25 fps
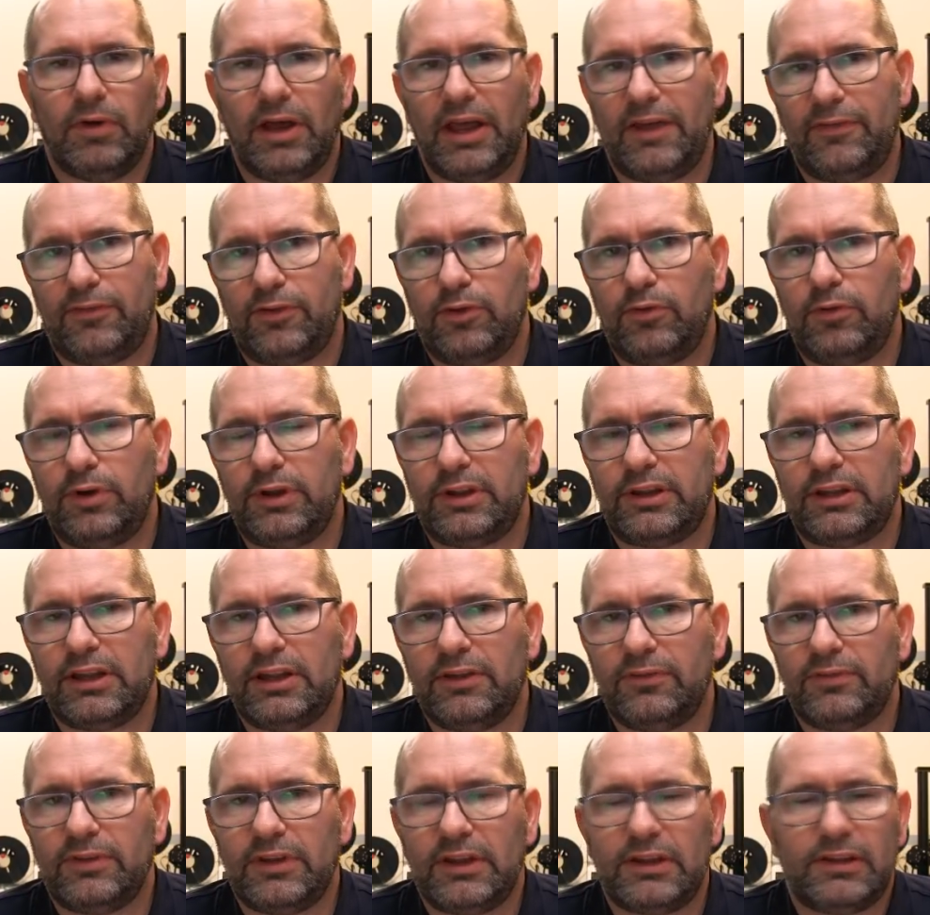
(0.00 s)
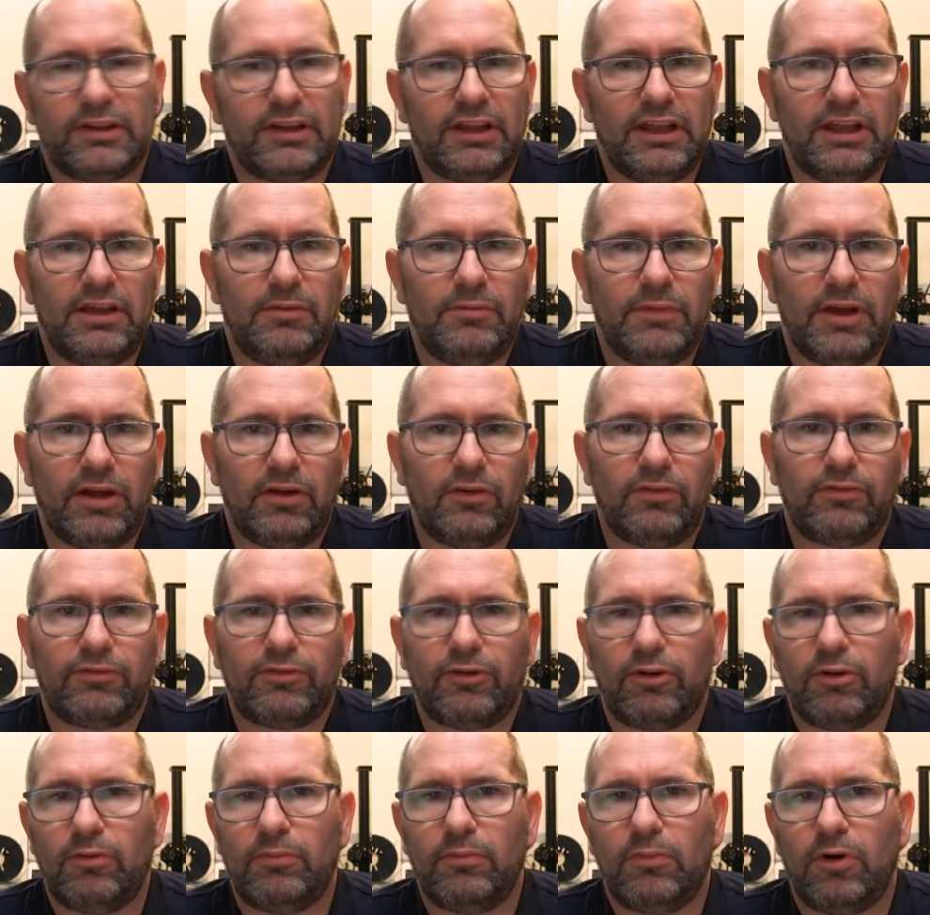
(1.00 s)
if you receive this email
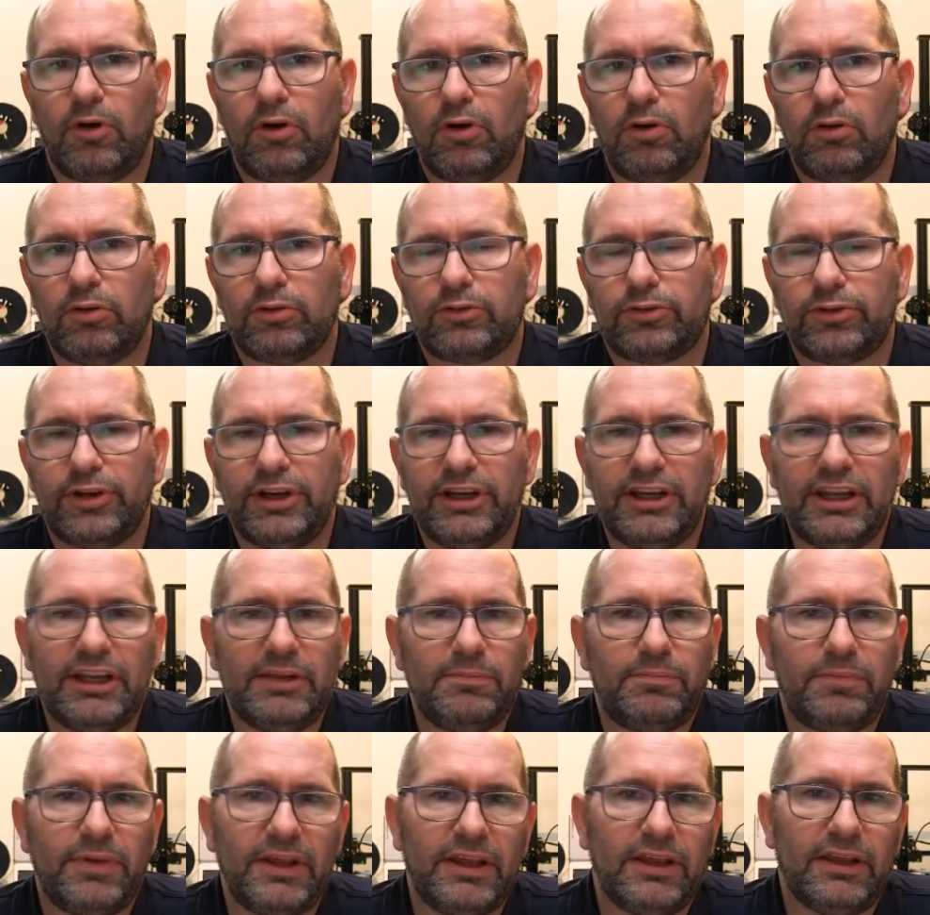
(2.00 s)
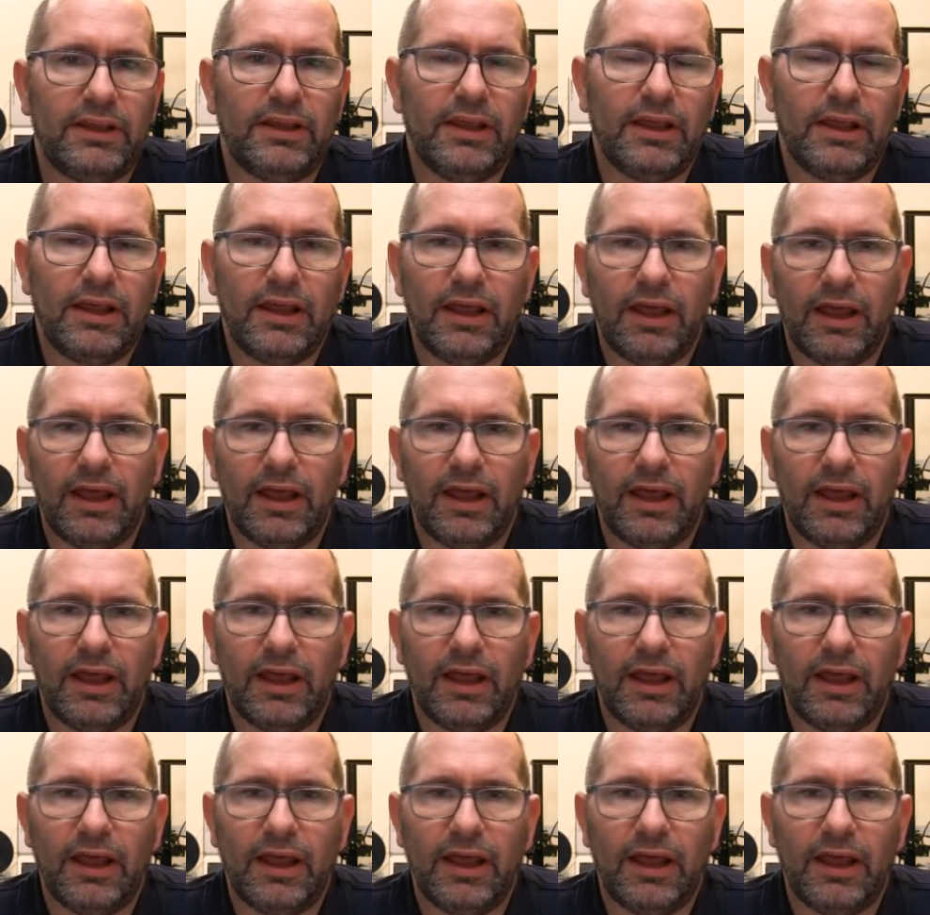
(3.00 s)
from All3DP